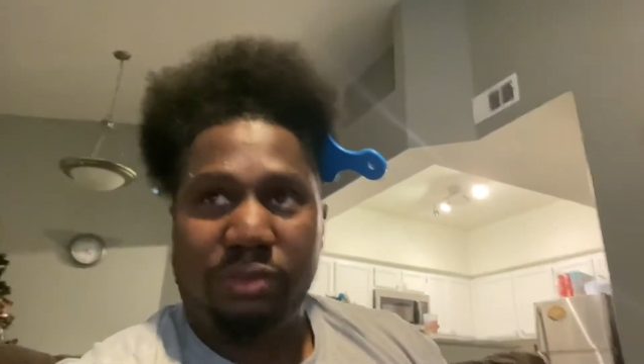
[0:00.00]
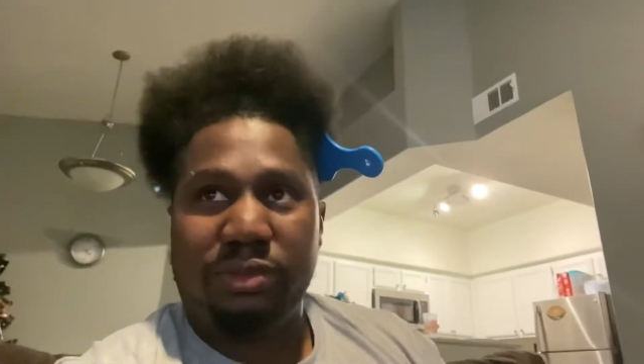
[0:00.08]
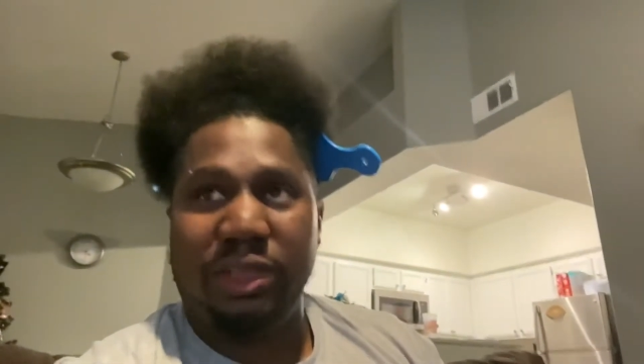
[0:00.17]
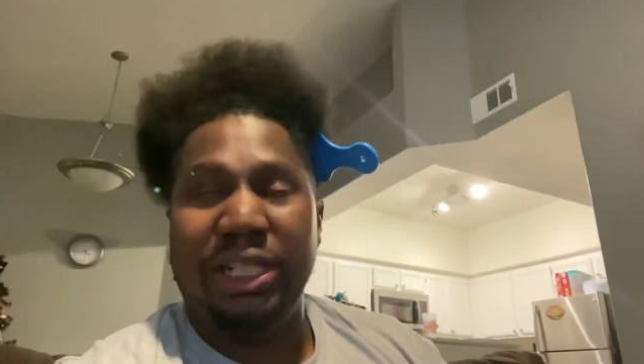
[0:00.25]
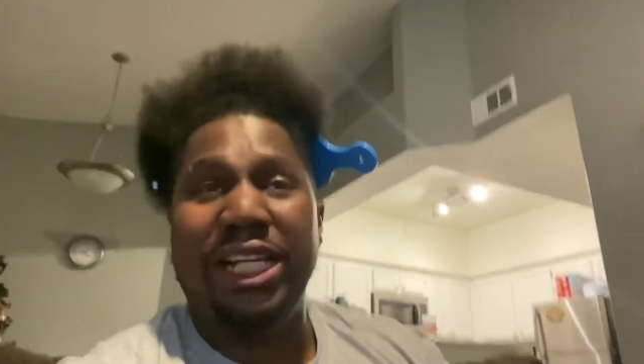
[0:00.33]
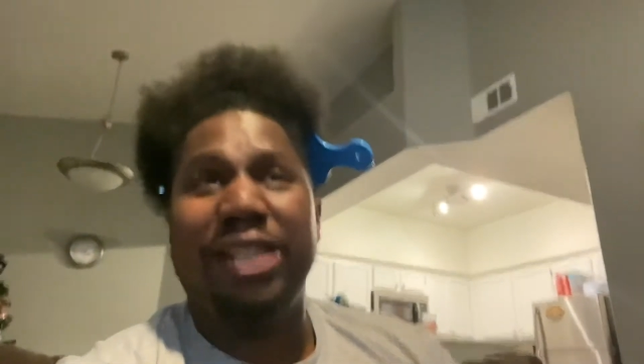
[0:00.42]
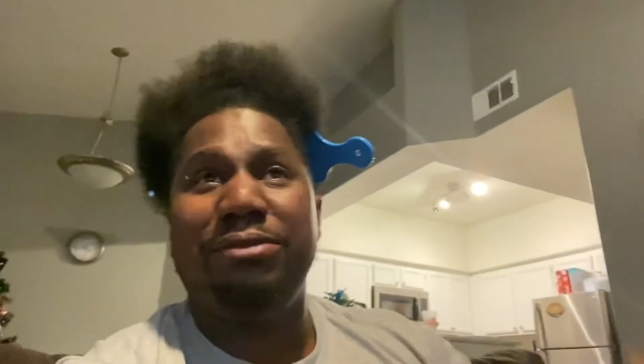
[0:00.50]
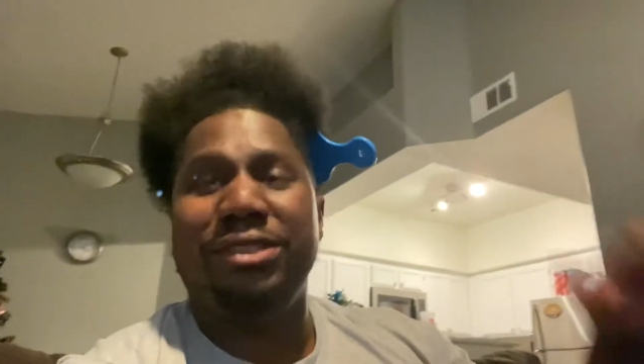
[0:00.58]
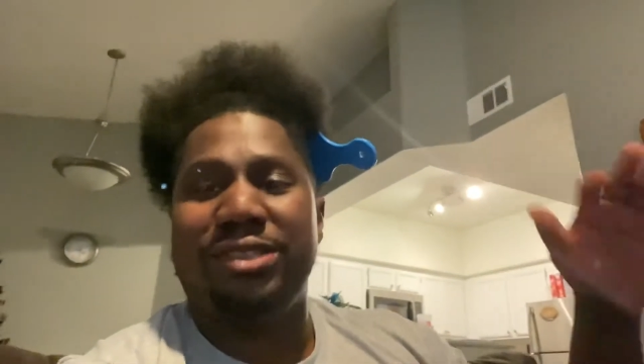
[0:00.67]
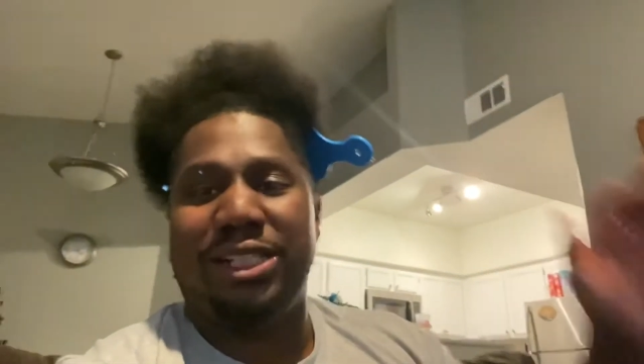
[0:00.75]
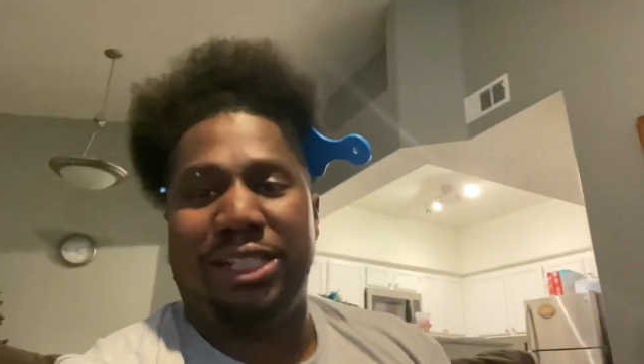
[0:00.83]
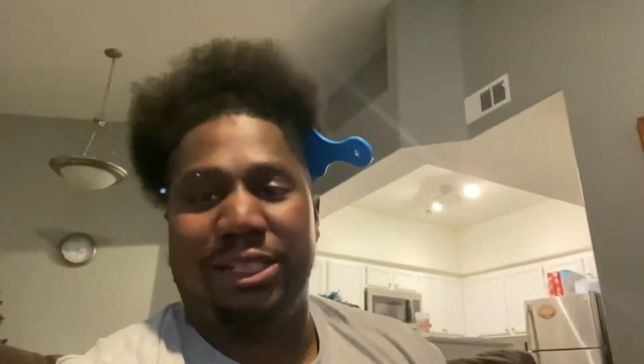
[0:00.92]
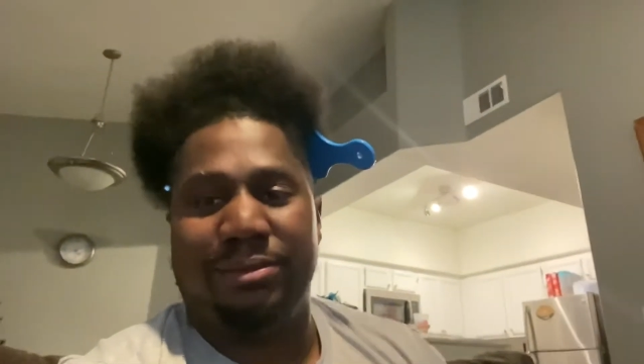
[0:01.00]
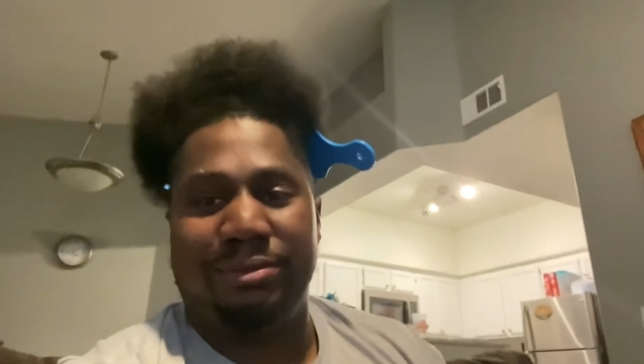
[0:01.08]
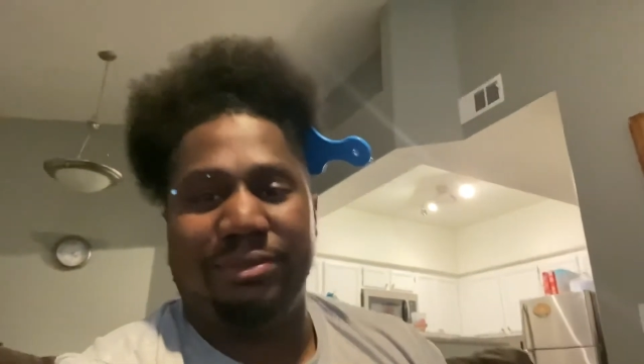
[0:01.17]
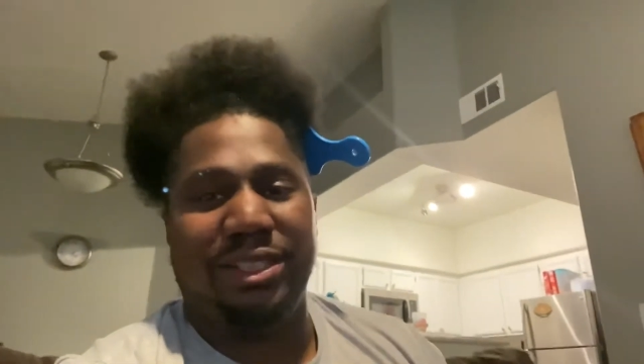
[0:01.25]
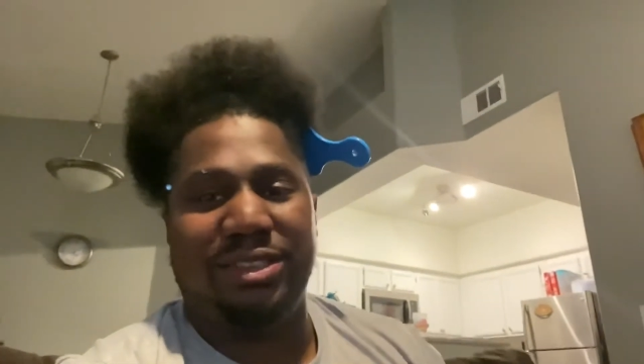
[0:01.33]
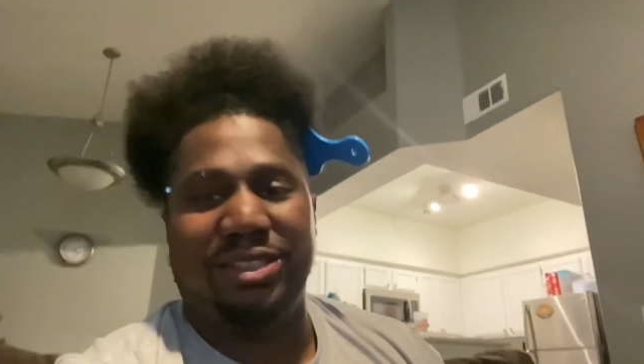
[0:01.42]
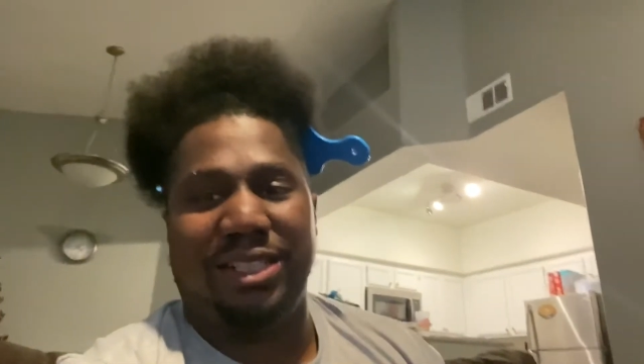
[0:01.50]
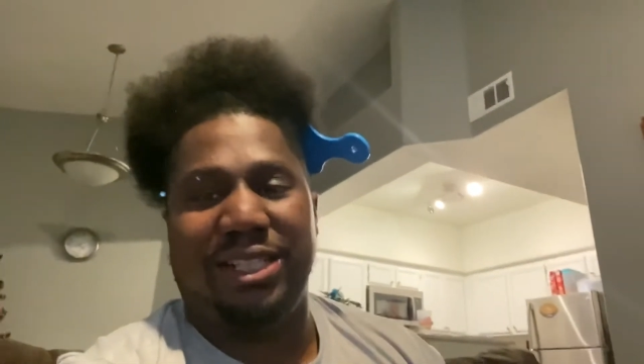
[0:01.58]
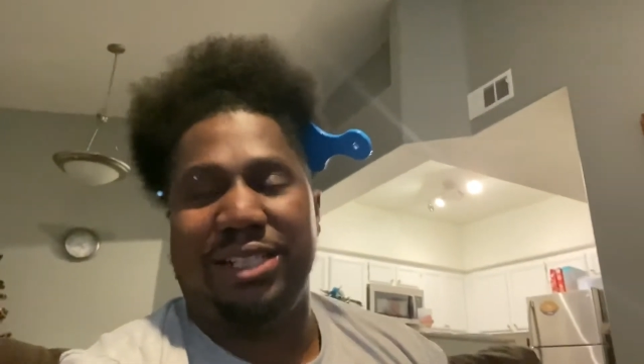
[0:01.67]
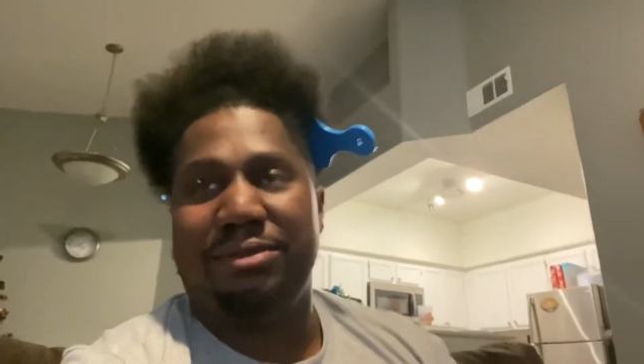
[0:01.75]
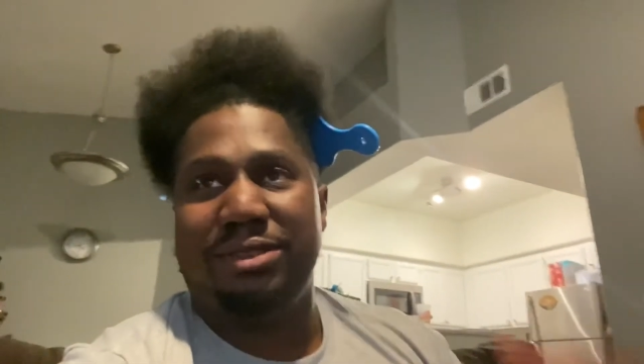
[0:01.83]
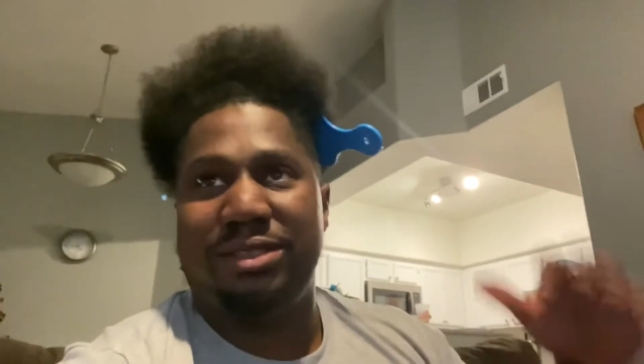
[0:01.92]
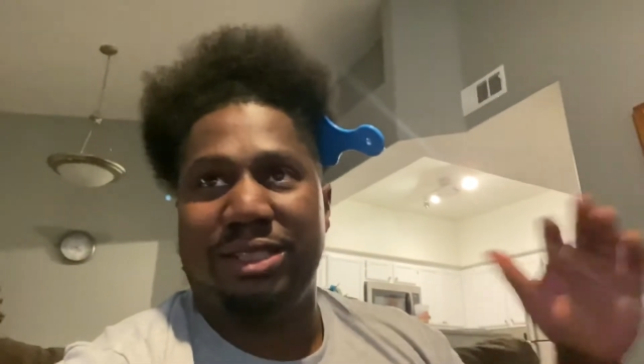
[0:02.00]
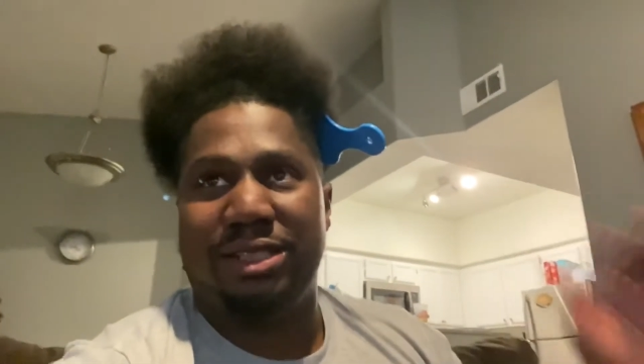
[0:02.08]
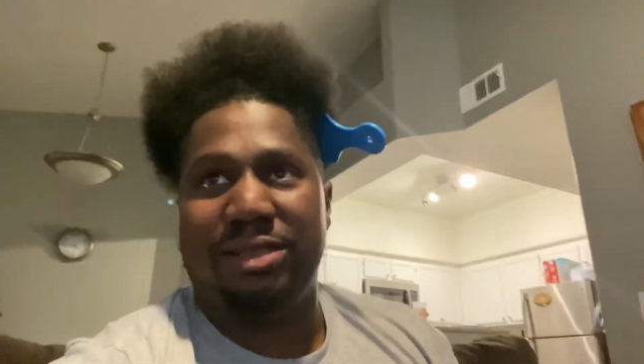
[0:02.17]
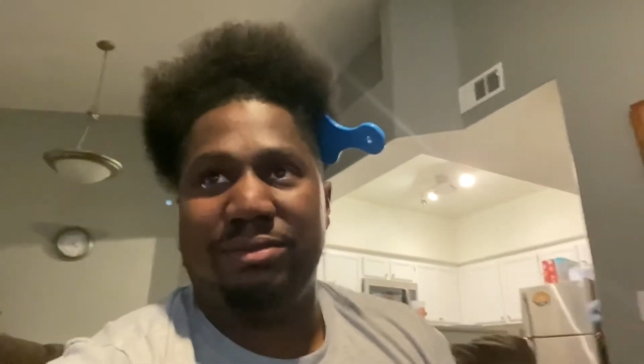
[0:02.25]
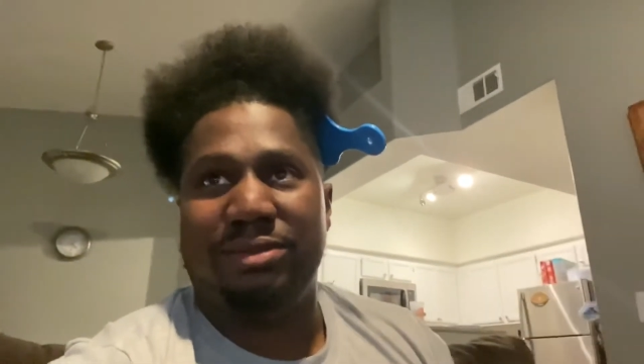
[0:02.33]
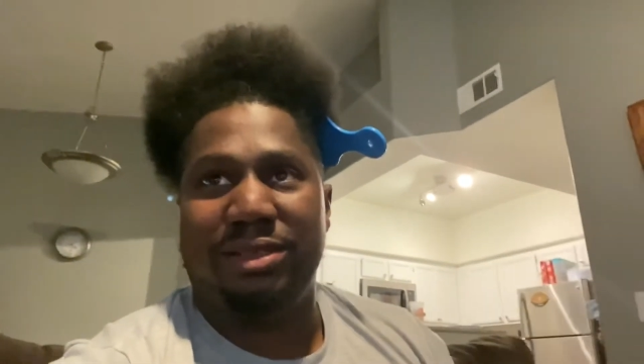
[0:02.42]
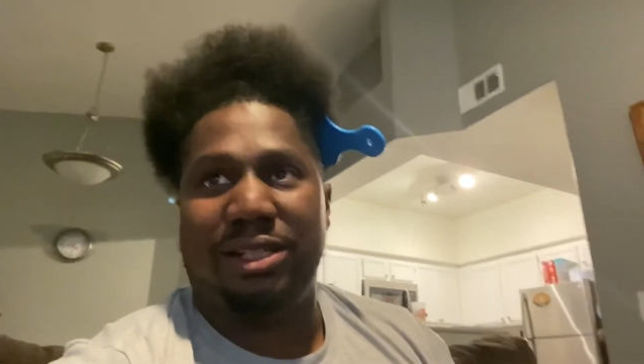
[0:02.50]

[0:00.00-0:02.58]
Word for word: Every time. It's like every time. I